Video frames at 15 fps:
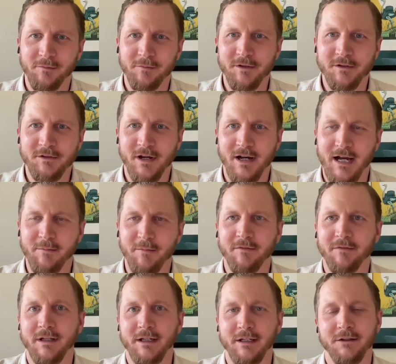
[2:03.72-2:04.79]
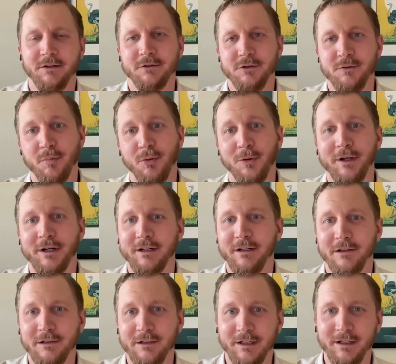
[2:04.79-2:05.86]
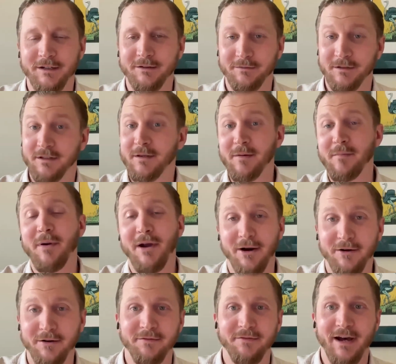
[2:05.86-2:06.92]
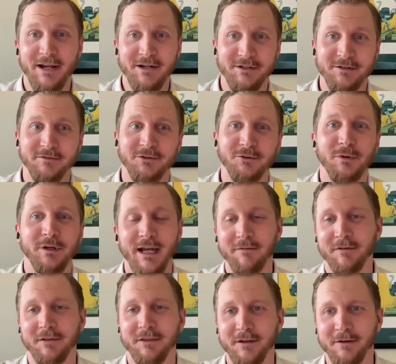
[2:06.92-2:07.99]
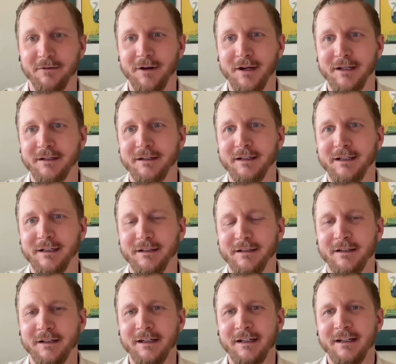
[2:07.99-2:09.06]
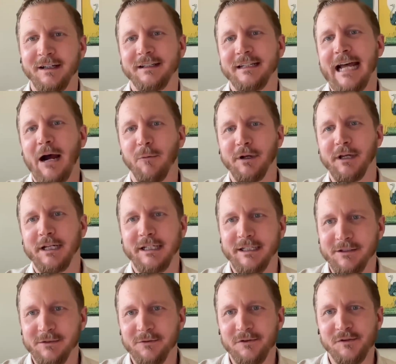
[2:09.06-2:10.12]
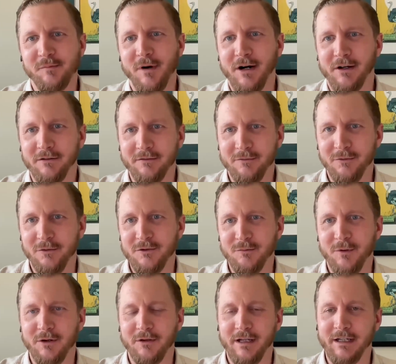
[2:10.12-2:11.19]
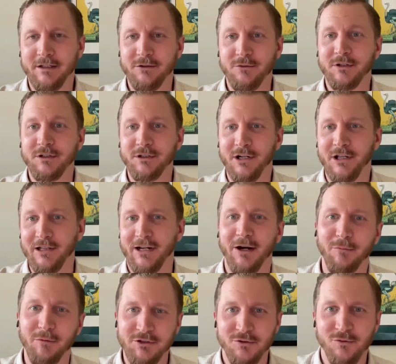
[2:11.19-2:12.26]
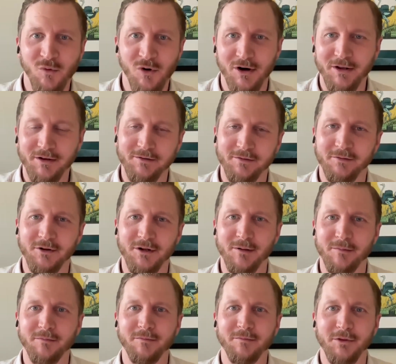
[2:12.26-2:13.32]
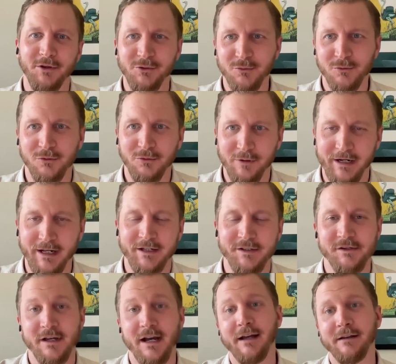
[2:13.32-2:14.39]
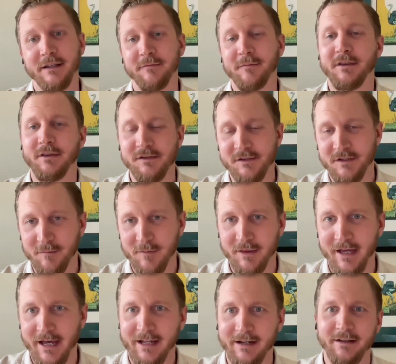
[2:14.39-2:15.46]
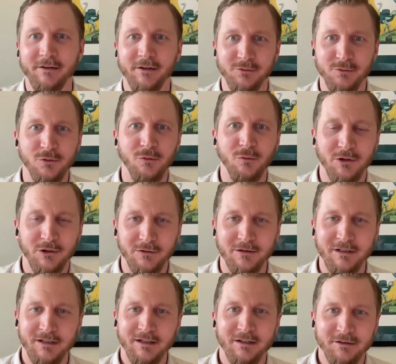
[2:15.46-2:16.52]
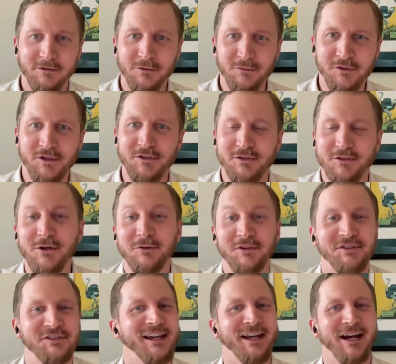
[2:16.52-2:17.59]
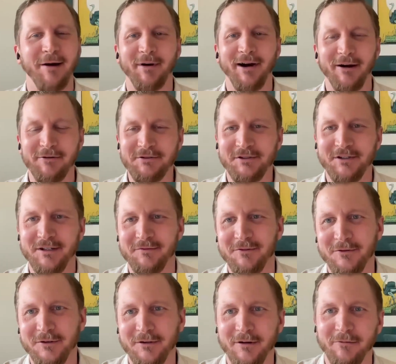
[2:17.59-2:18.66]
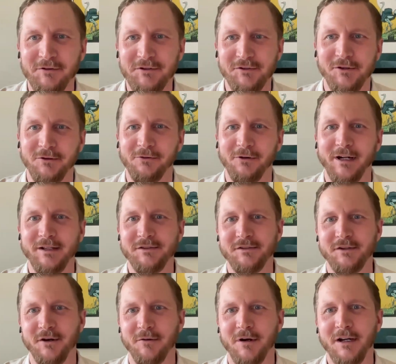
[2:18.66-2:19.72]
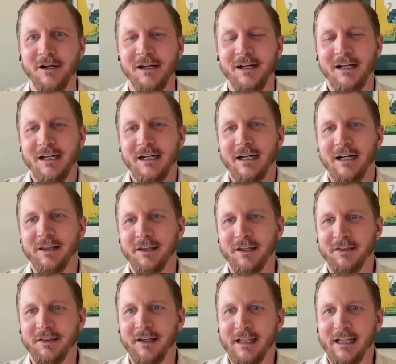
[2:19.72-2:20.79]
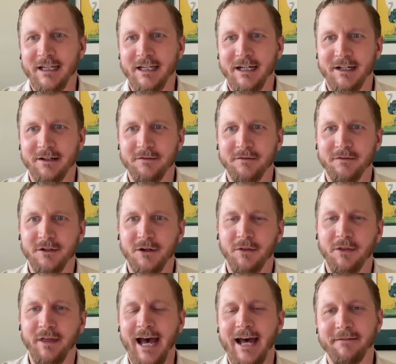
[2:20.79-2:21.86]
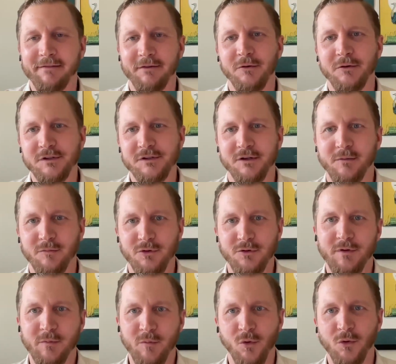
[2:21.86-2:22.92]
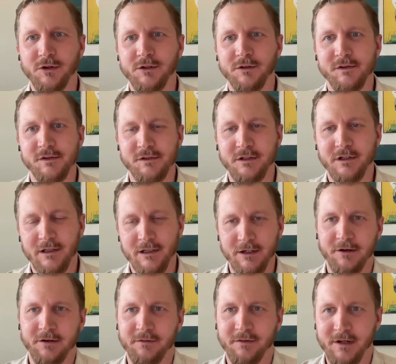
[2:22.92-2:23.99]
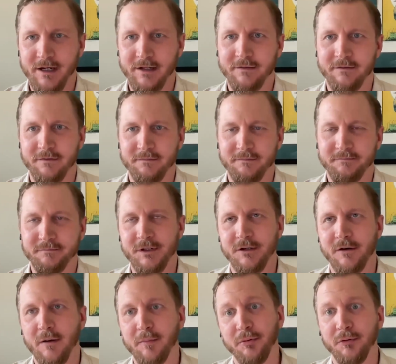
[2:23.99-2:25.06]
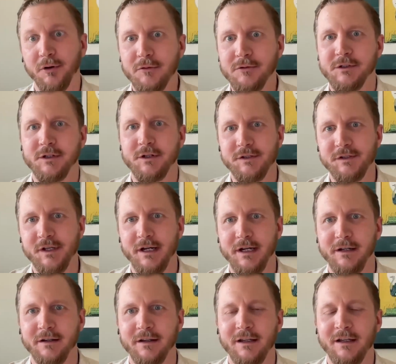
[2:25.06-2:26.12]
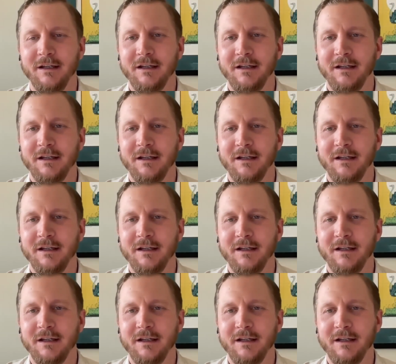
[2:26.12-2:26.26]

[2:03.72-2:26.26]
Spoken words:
from this time of you point and click in the imperative fashion of doing everything, right? And now we're getting into this model, of course, where you can declare what you want from the tool, right? I can say, give me this, give me that, and the tool will use its AI powers to give you a result, right? So I think that that focus on moving more into this declarative kind of, approach to design